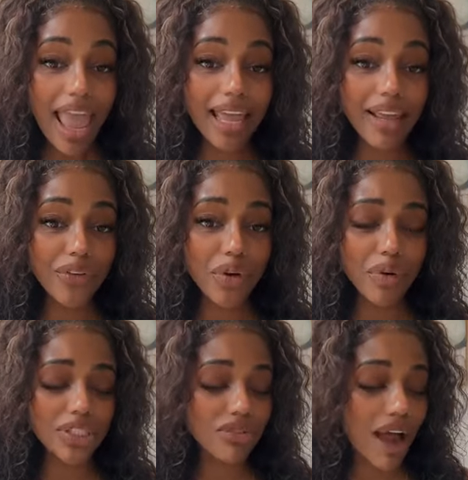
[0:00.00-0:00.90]
And if
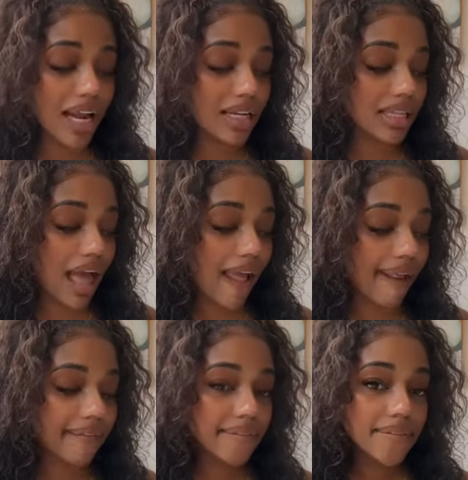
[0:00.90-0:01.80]
you were trying to
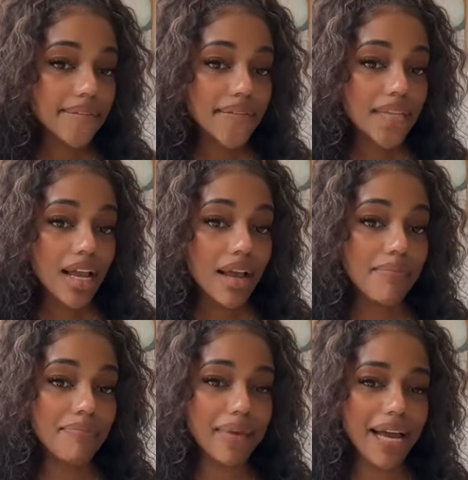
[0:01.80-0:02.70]
like
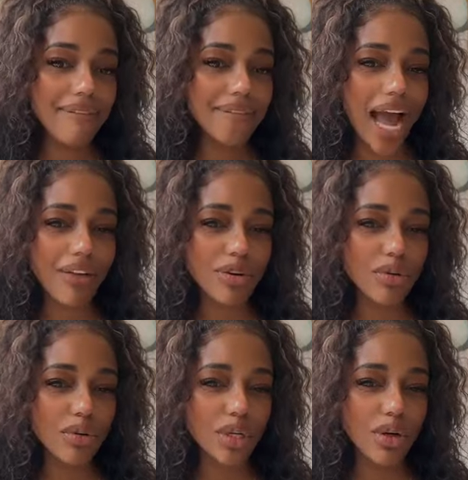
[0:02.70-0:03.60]
become
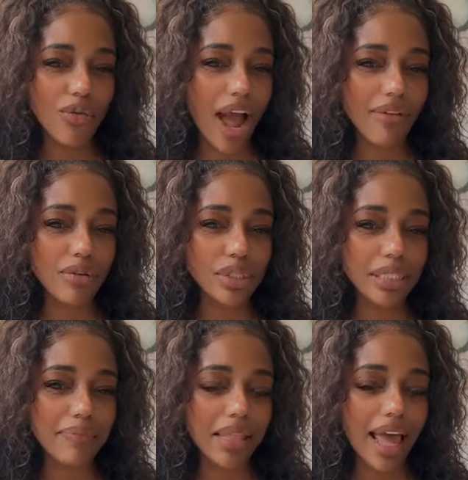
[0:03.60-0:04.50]
viral or go viral or
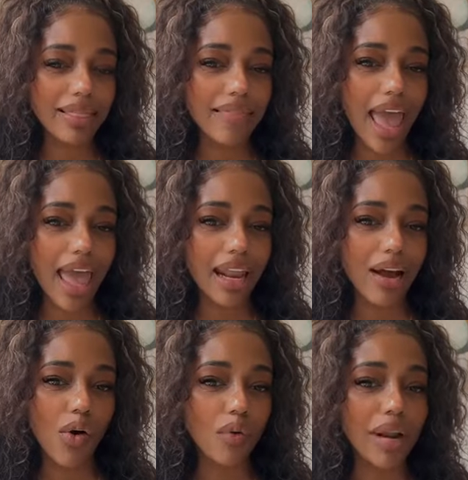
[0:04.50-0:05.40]
something like that,
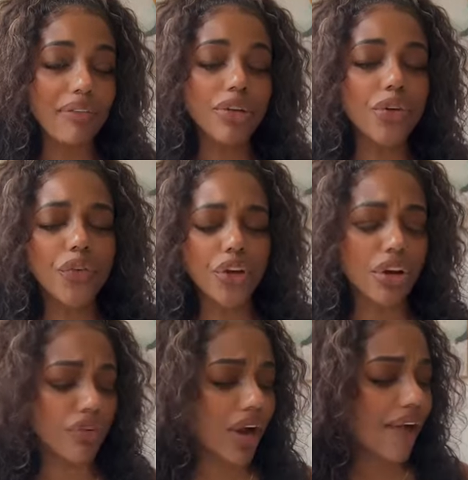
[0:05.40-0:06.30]
or whatever you do for your
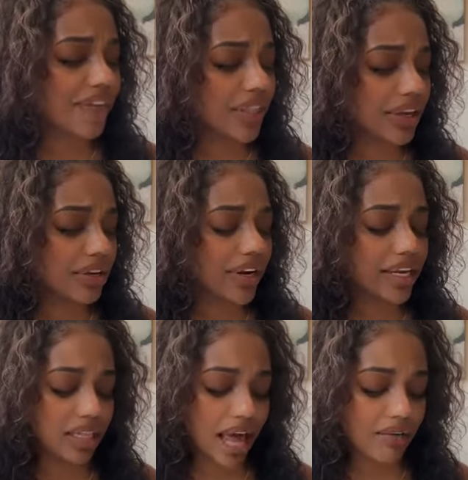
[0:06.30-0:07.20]
career, I feel like you're
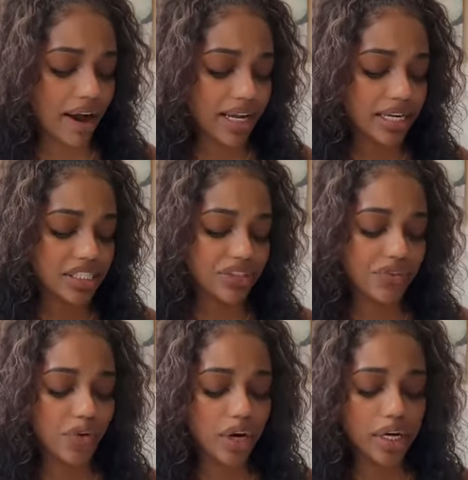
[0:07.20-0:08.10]
ready to get a lot of recognition for